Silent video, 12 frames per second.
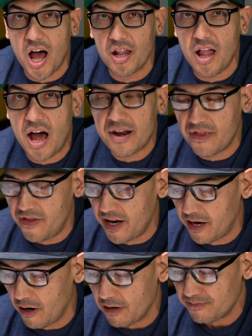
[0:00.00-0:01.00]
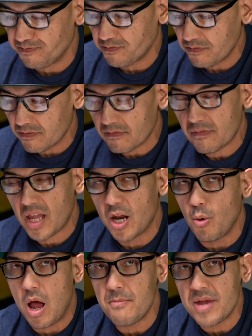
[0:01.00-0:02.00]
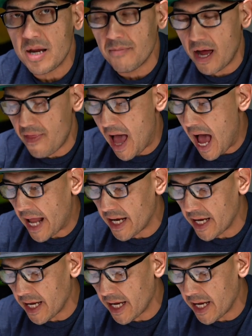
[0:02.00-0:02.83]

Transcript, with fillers: a lot thicker. And what I mean by that